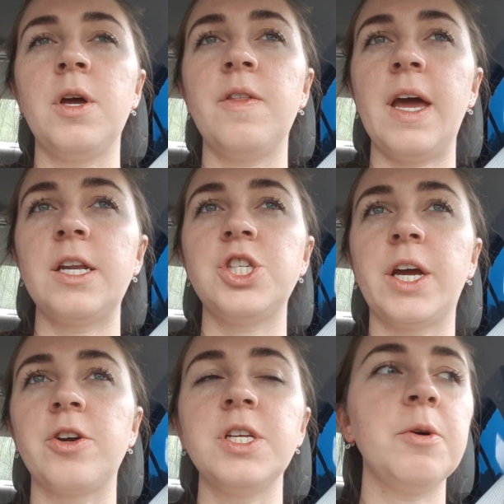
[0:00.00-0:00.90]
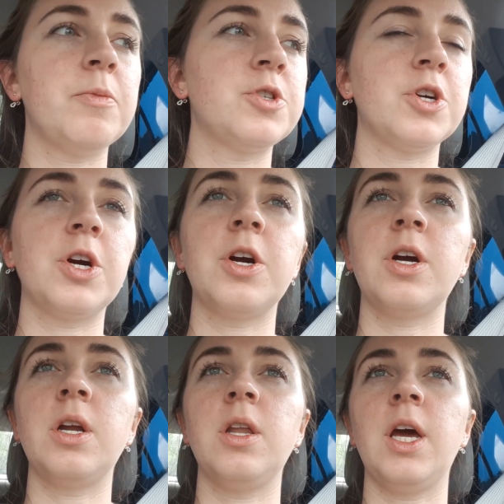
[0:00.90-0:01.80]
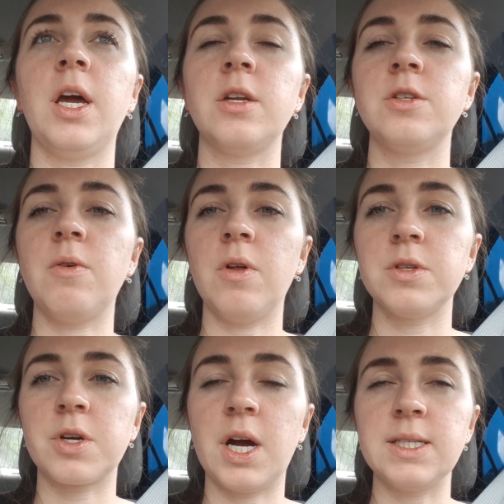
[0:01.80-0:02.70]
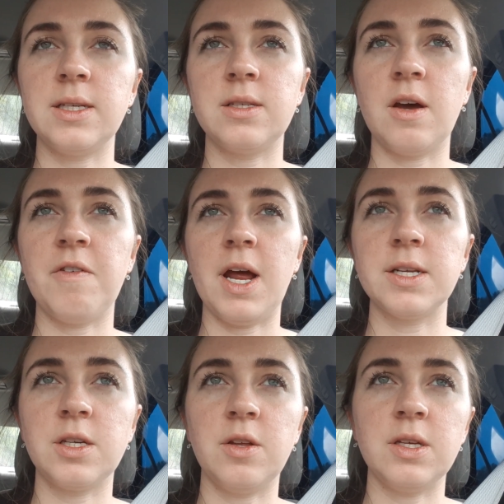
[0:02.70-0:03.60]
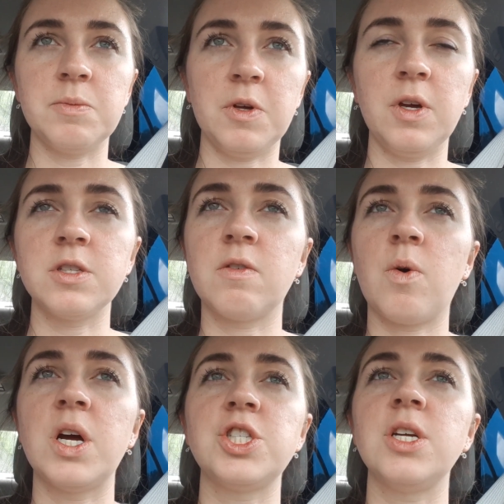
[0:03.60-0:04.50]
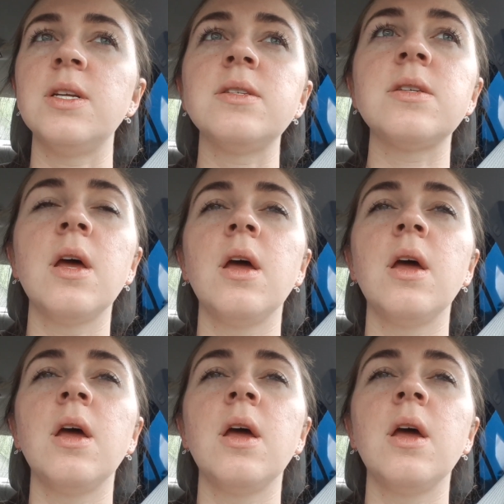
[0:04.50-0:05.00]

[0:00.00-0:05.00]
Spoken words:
they had to check your temperature and like do all this crazy stuff and ask you these millions of questions